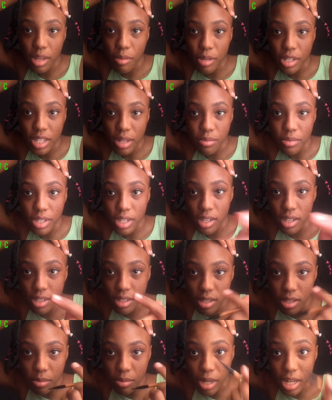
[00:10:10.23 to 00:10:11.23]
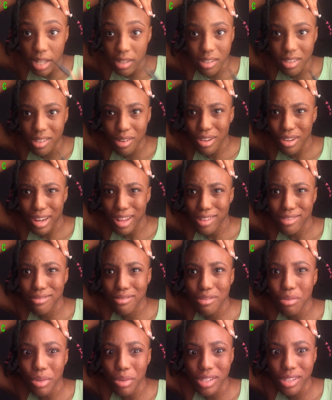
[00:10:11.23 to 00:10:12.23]
time attempting this, but let's
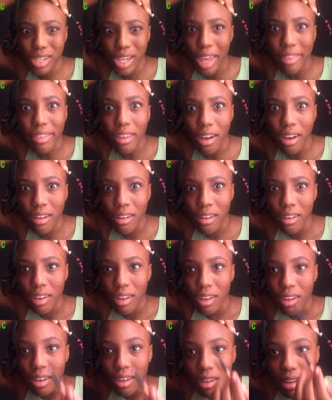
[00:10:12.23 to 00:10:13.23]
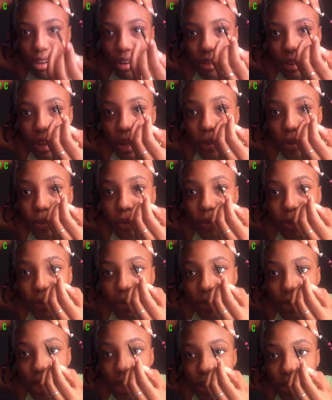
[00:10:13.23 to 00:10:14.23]
do it together, right?
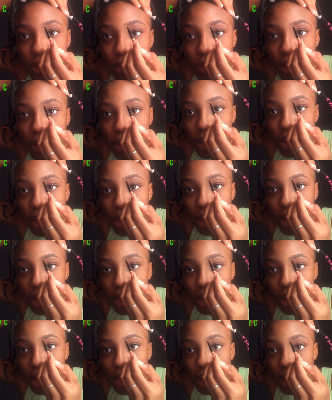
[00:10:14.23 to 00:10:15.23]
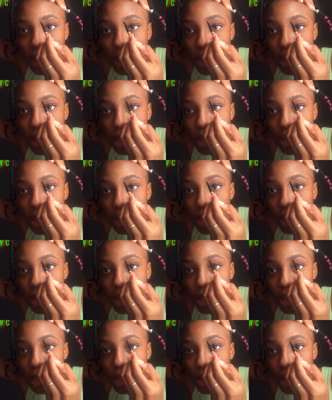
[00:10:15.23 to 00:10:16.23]
So from here
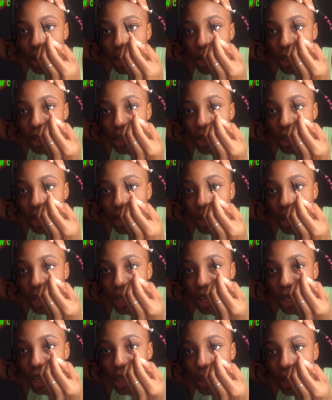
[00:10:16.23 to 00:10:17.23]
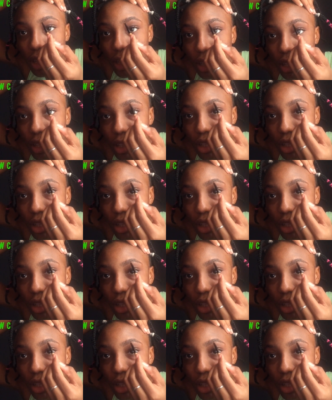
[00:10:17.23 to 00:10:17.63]
you're drawing a line,